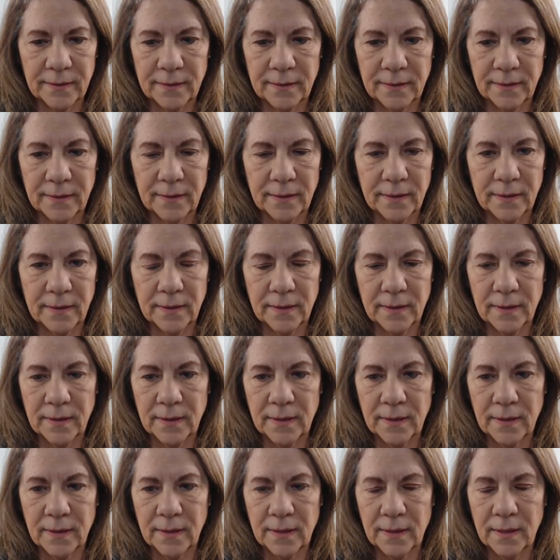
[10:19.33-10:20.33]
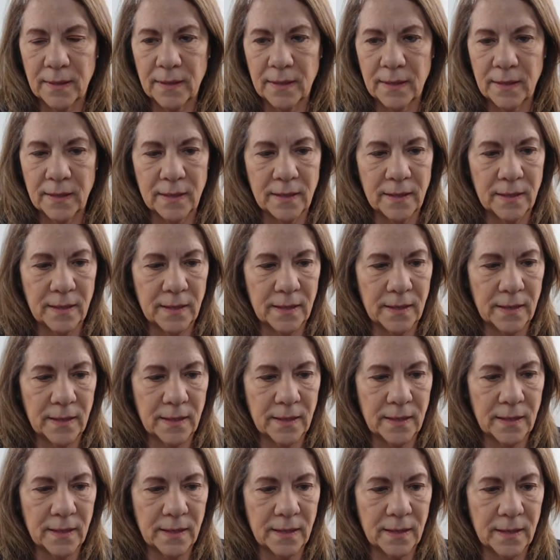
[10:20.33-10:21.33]

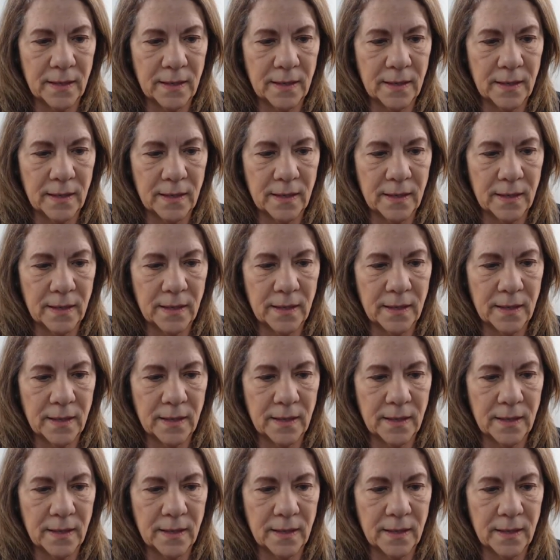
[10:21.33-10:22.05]
Nobody speaks.